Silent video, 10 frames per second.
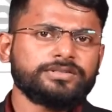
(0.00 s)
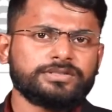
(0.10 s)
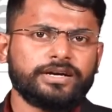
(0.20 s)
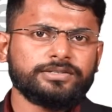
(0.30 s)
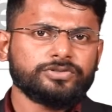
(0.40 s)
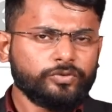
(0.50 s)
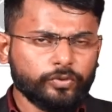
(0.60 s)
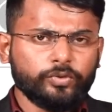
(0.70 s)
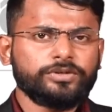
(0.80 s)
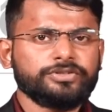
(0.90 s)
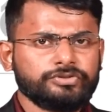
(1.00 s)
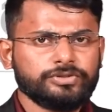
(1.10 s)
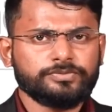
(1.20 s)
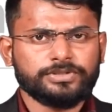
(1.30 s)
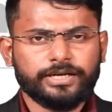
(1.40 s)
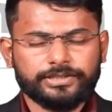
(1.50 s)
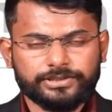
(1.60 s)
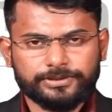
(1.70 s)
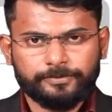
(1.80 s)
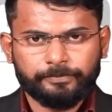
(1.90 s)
gas? Who consumes gas?